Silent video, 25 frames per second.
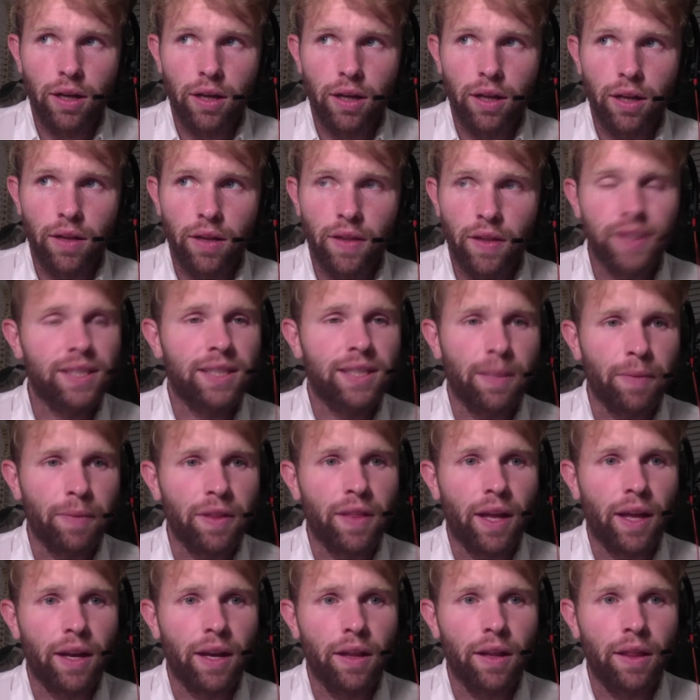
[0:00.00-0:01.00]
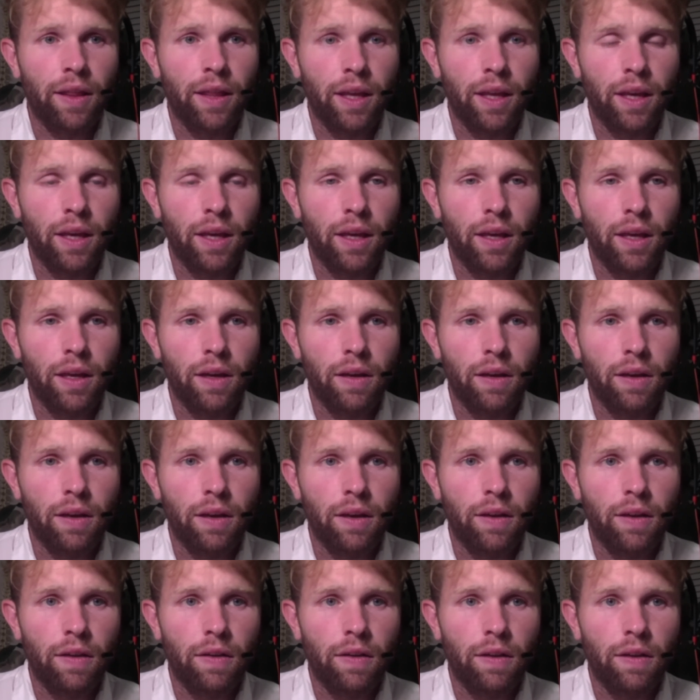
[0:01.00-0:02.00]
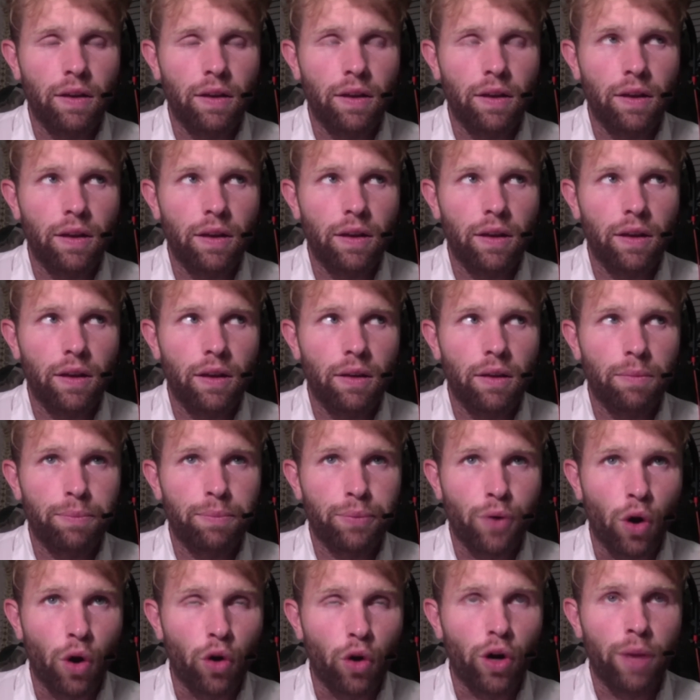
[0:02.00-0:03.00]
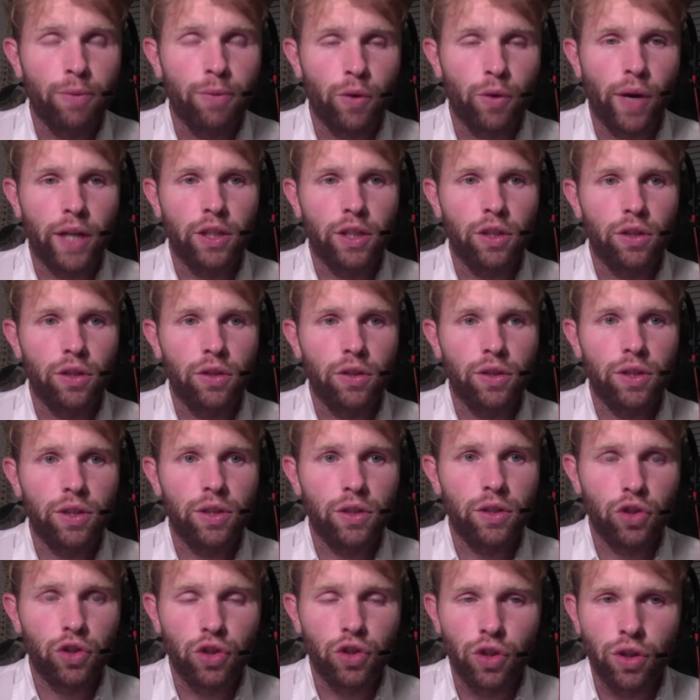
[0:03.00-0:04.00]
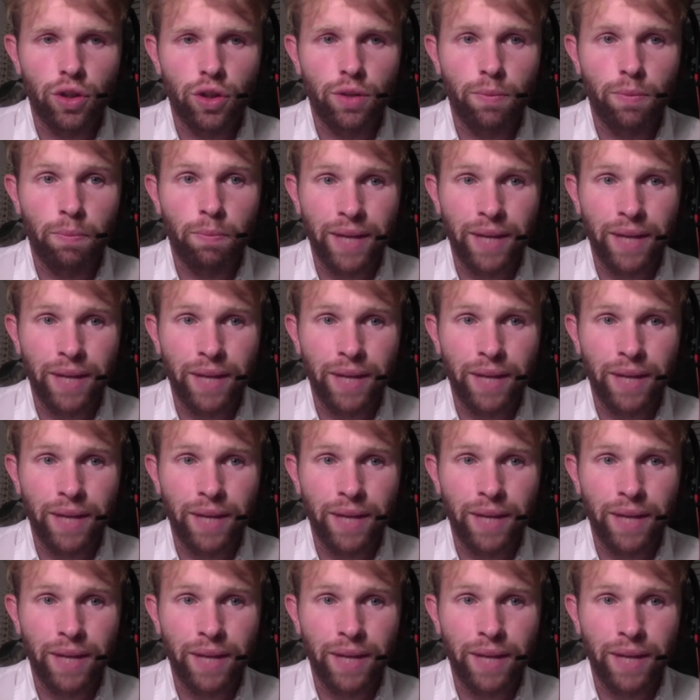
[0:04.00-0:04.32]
this is something that the program directors should